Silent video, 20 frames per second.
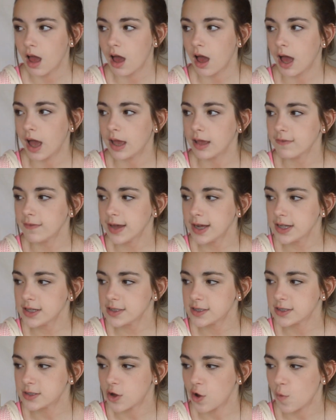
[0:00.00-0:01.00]
I've had
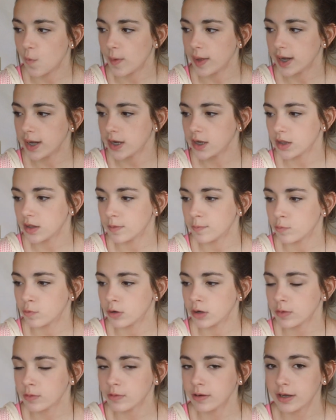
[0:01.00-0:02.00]
so many to the
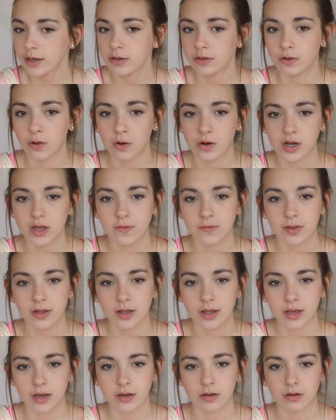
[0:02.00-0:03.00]
point where I don't even,
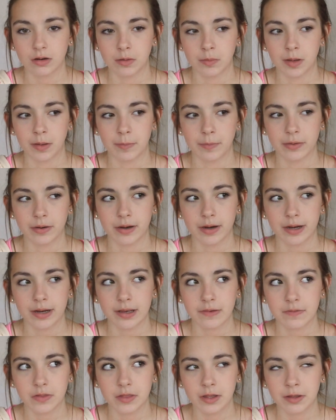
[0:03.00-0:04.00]
like, remember
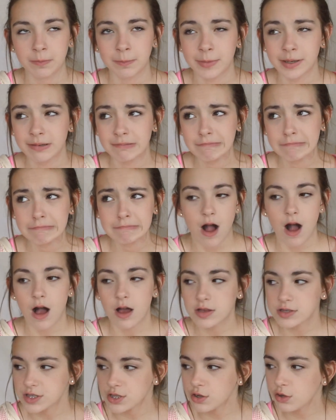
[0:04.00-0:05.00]
any of them.
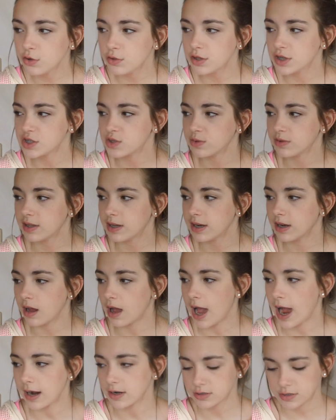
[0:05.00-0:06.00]
Also, there's one that, like,
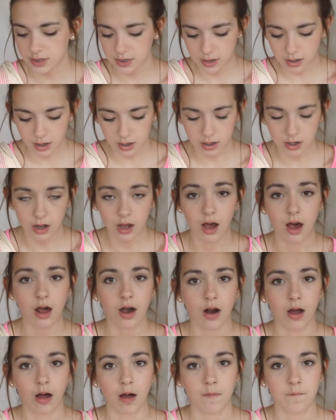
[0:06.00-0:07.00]
actually got
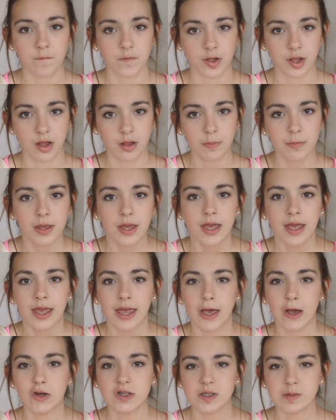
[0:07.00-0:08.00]
caught on film.
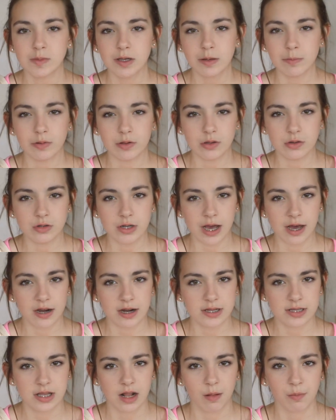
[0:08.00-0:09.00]
It was my how
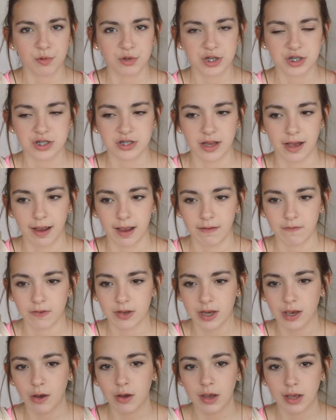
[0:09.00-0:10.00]
to style blue jean jacket
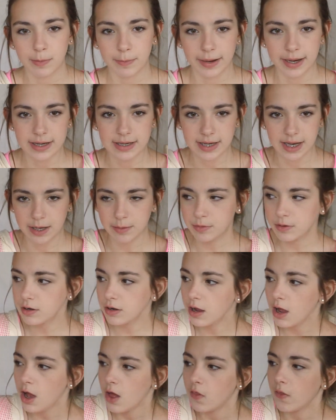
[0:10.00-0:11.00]
video. And my
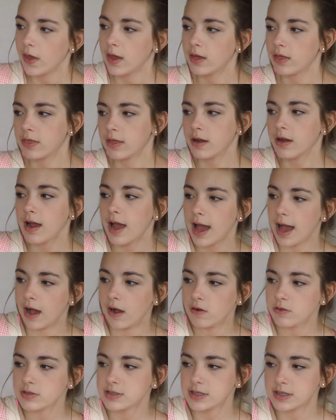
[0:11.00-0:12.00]
neighbor, like, their
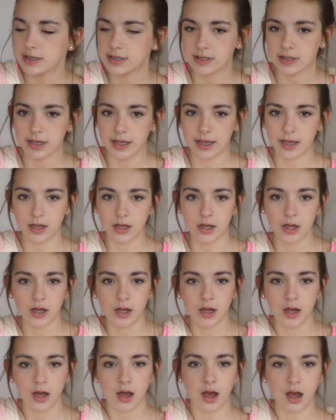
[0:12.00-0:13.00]
house is, like,
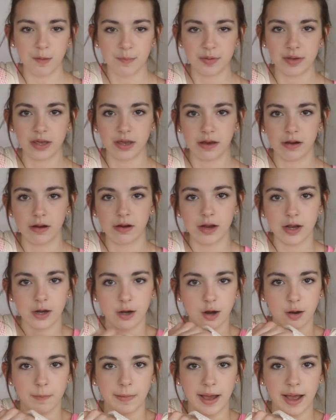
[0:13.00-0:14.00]
up here in
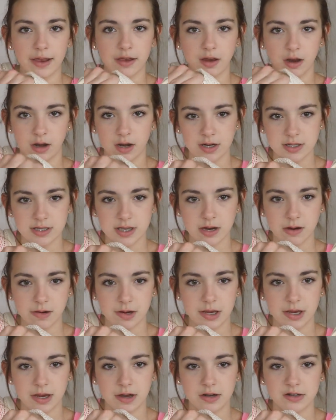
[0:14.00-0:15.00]
our backyard. It's, like,
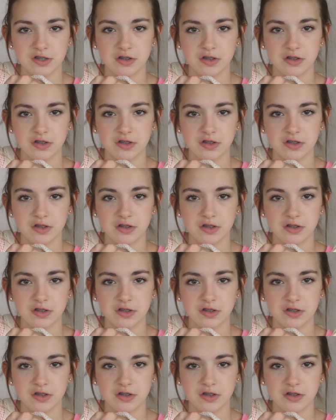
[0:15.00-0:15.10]
right here.